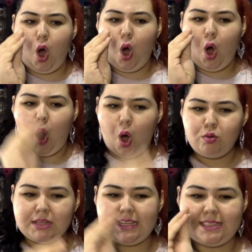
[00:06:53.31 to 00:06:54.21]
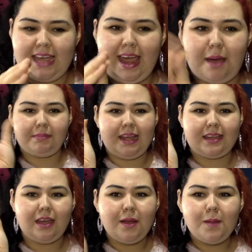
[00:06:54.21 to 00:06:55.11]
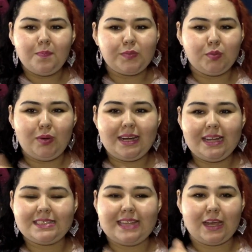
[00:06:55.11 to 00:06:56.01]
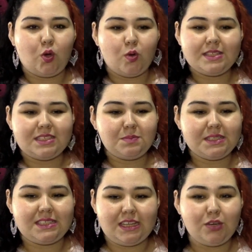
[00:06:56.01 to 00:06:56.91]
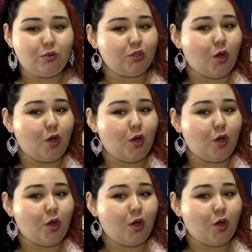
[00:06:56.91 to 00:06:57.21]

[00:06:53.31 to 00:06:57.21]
Holy damn, like... Really, it's like, who is this Miss Yeeuns?